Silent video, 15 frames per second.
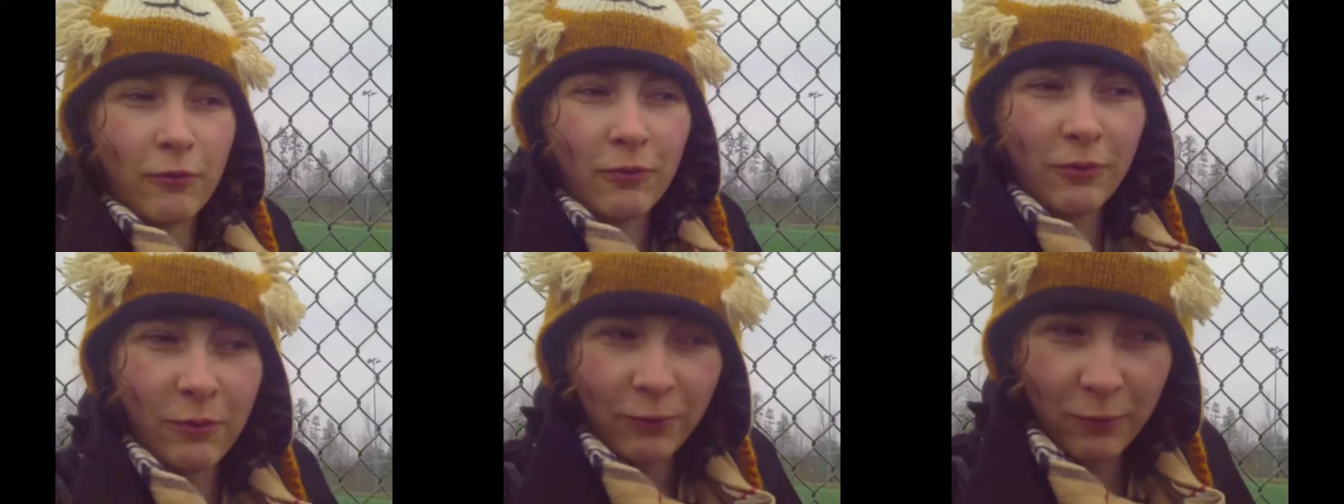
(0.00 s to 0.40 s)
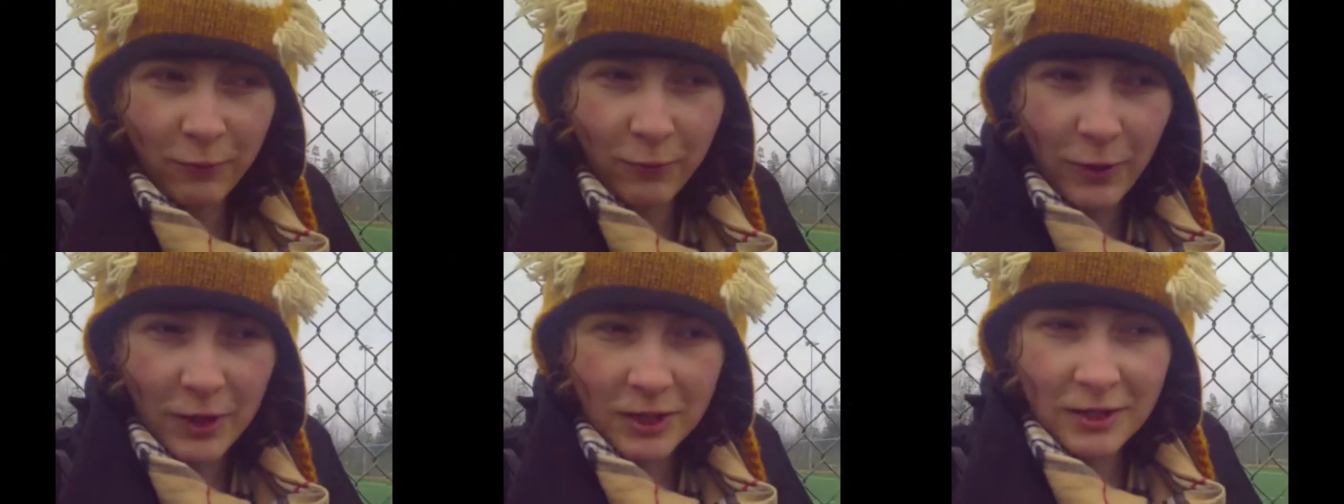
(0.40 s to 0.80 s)

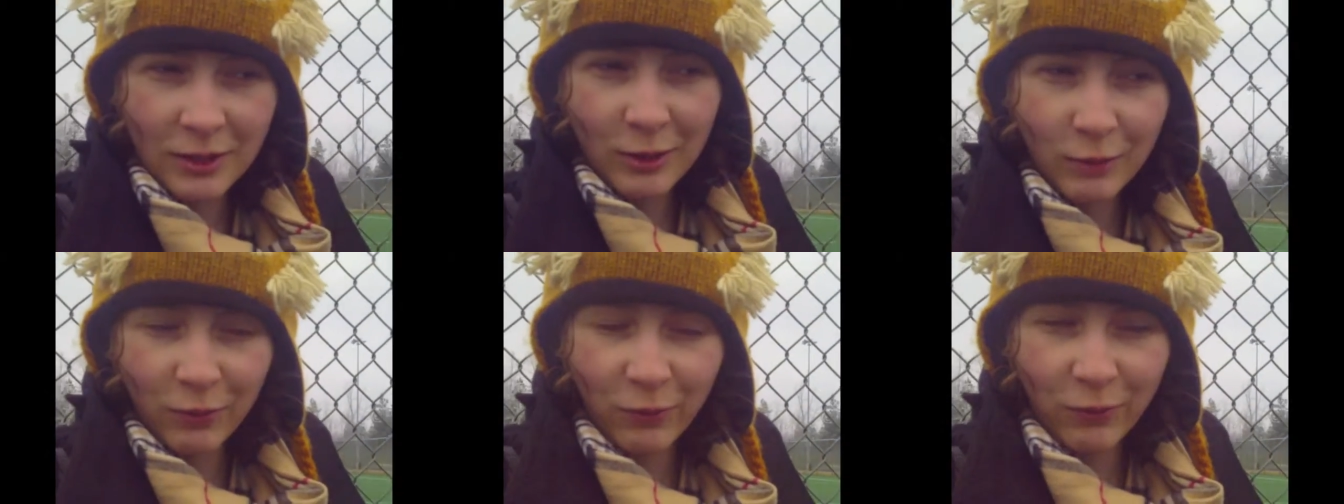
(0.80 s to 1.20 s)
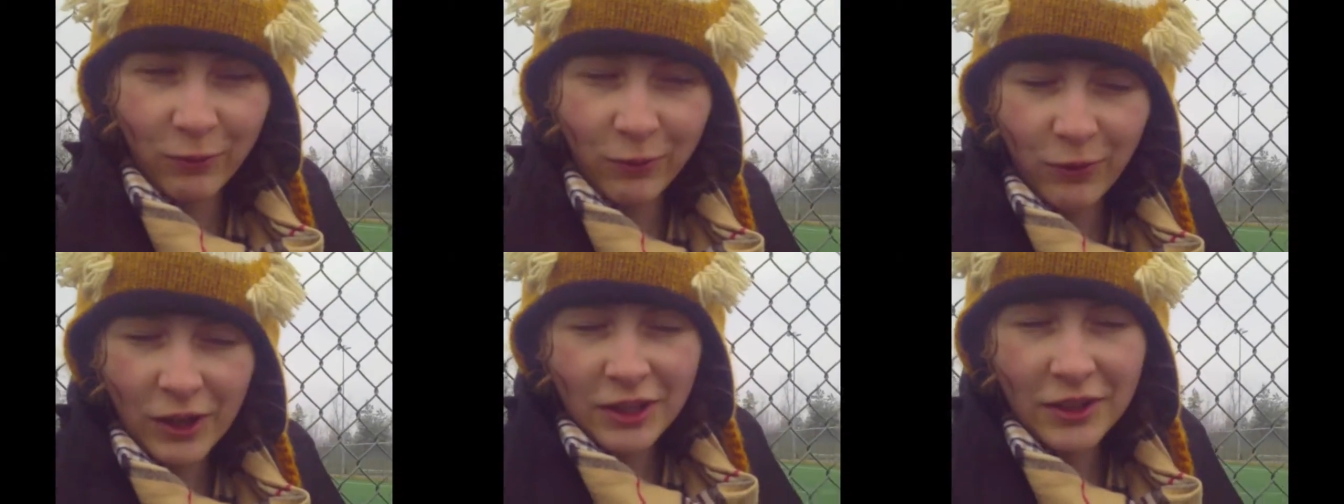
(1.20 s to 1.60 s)
fun,
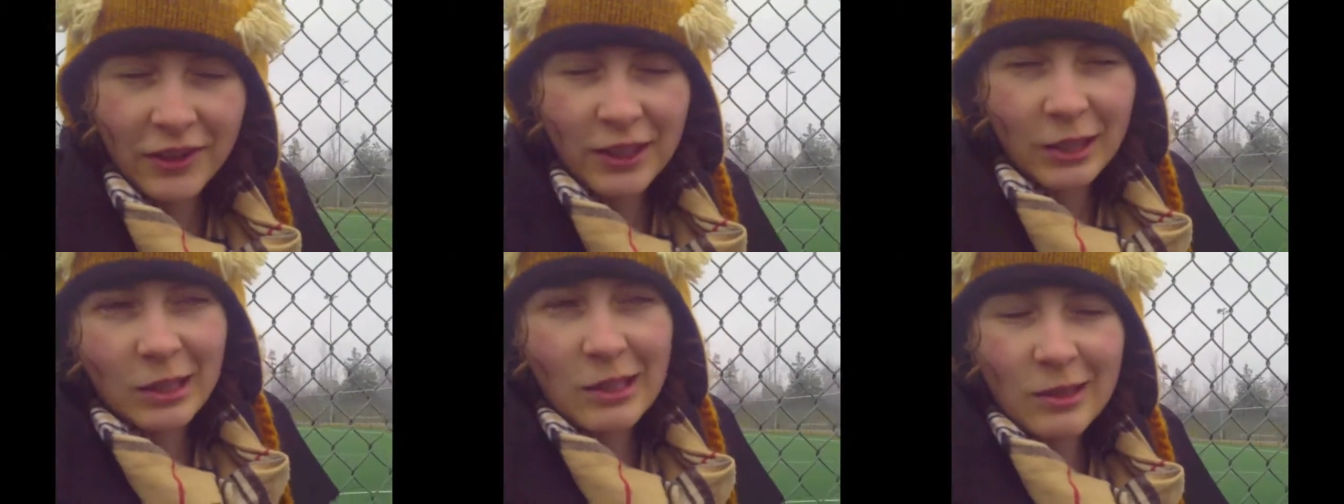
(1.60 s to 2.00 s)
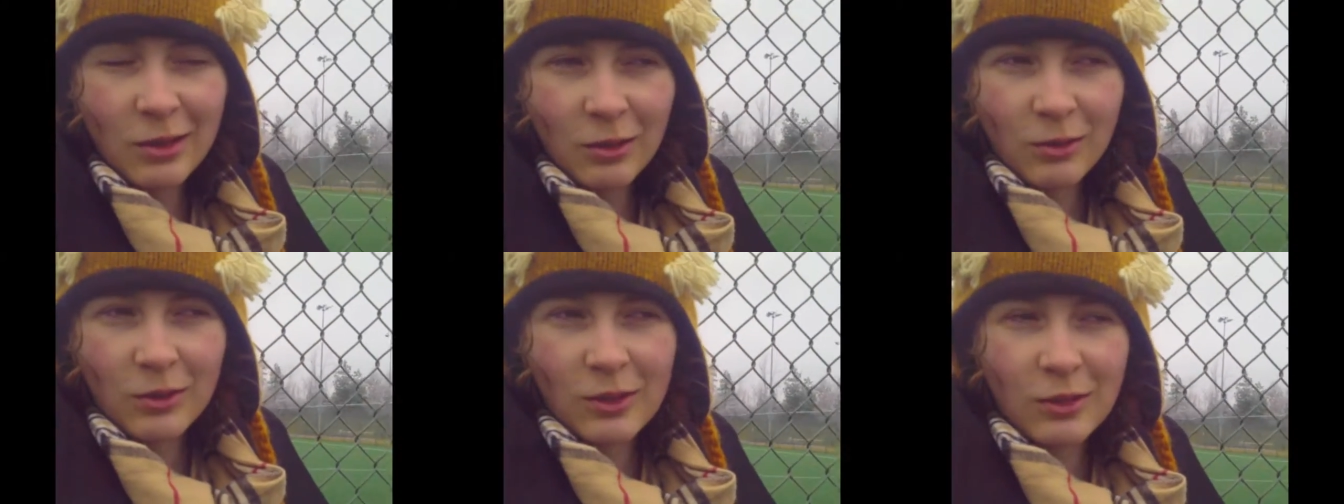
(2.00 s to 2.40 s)
fun thing he's
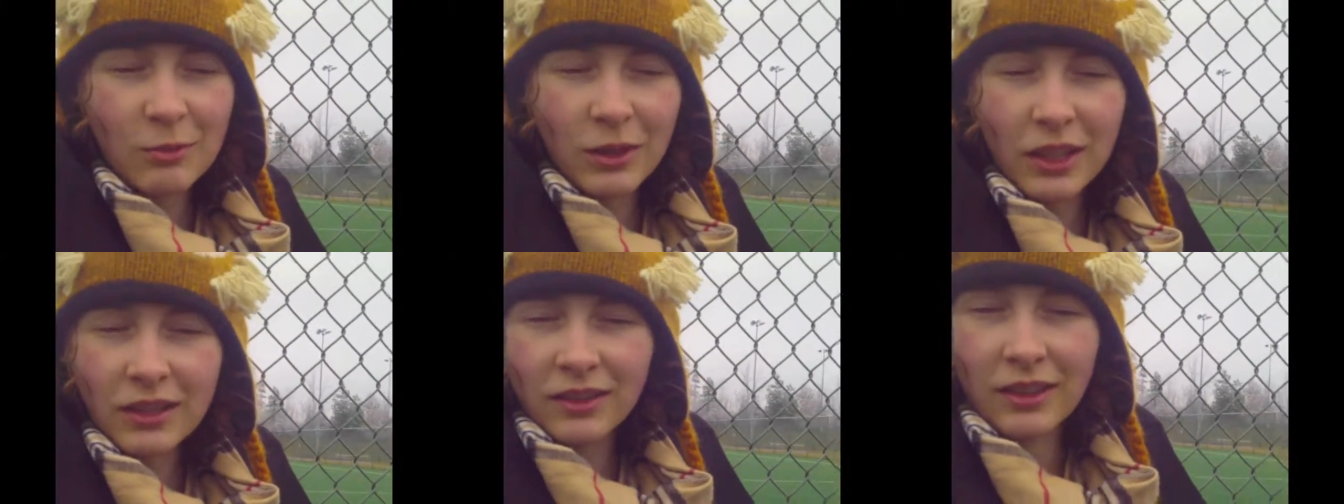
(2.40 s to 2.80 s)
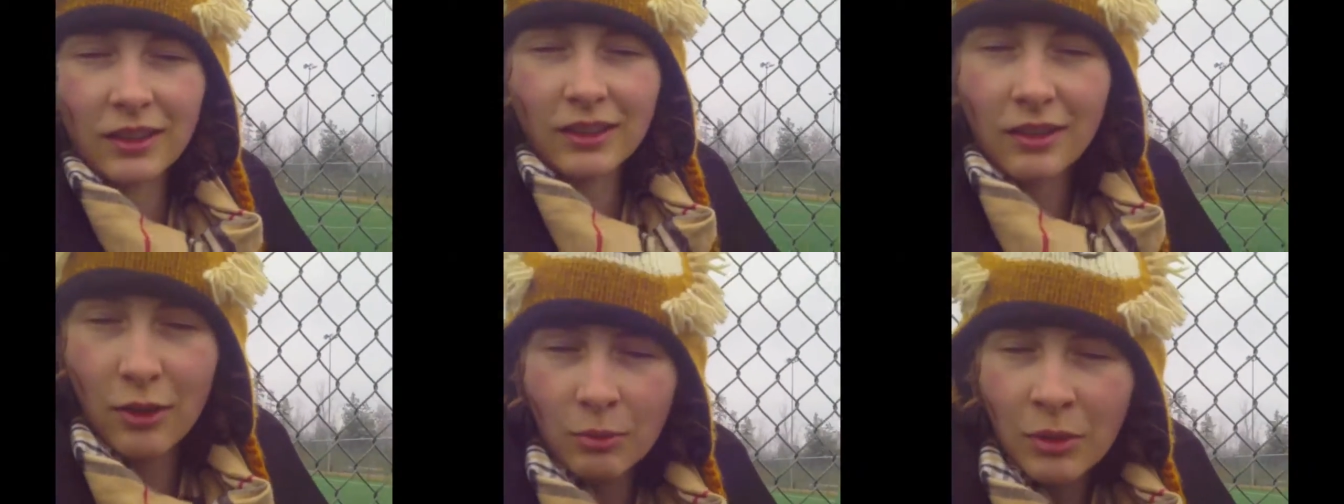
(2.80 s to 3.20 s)
learned this week, like,
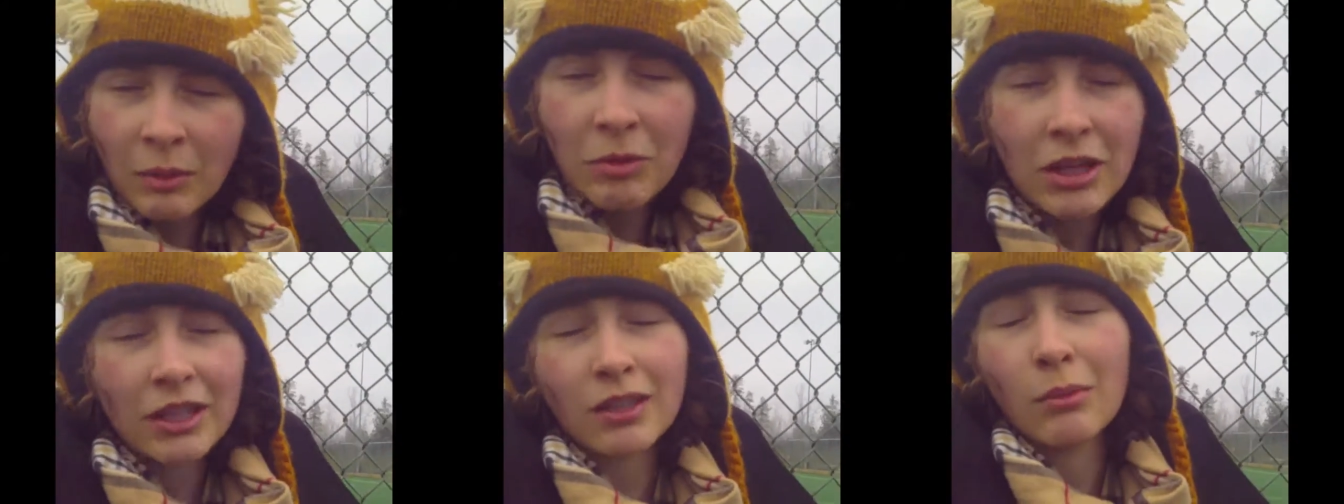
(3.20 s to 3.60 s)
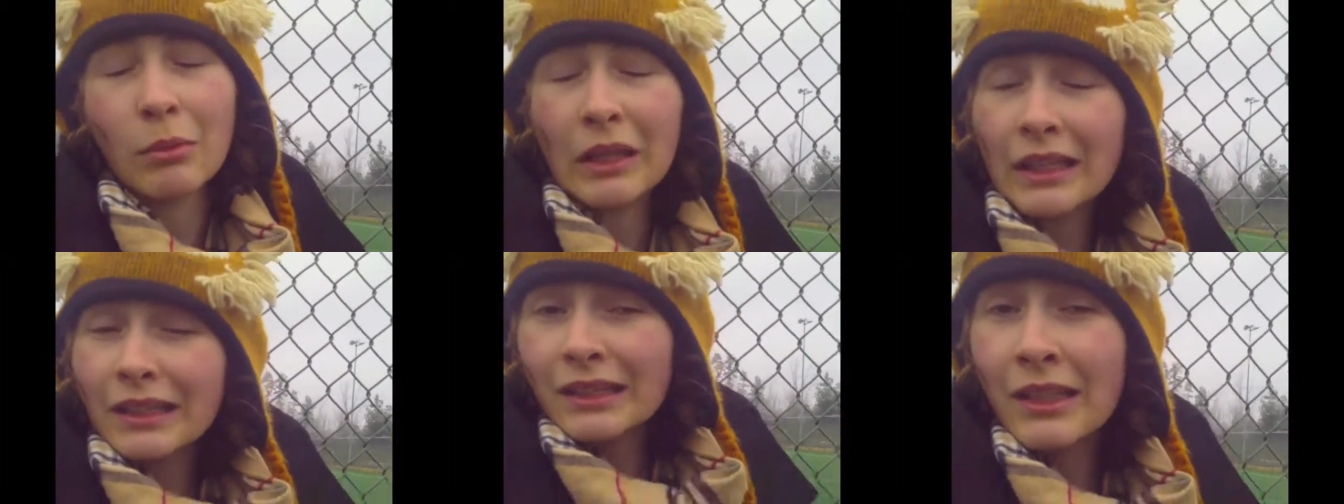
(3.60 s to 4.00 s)
or maybe a
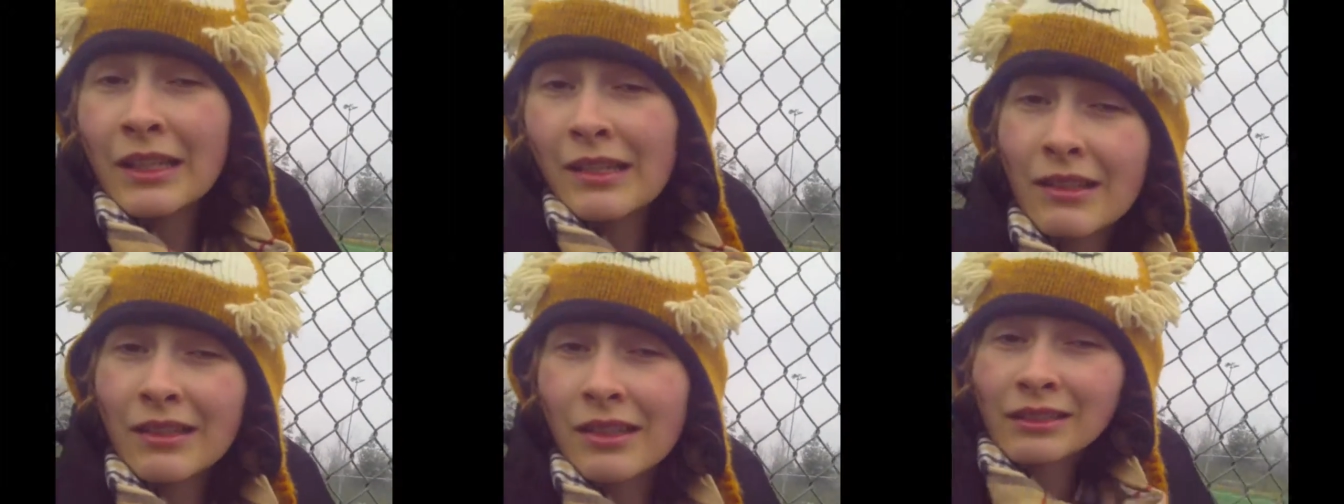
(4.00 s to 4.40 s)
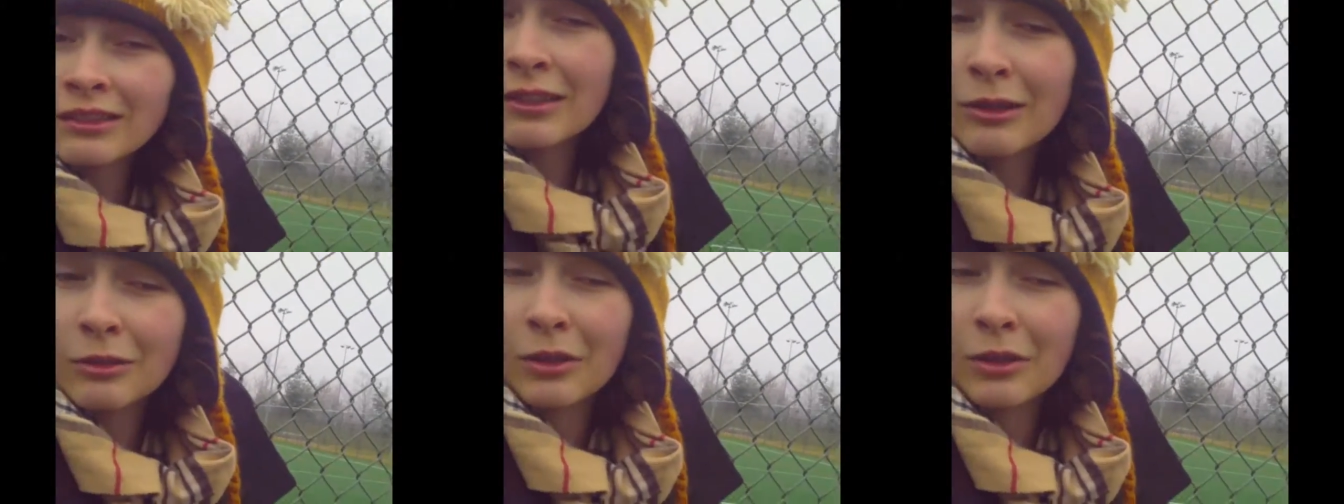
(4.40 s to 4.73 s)
comedian he's listened to.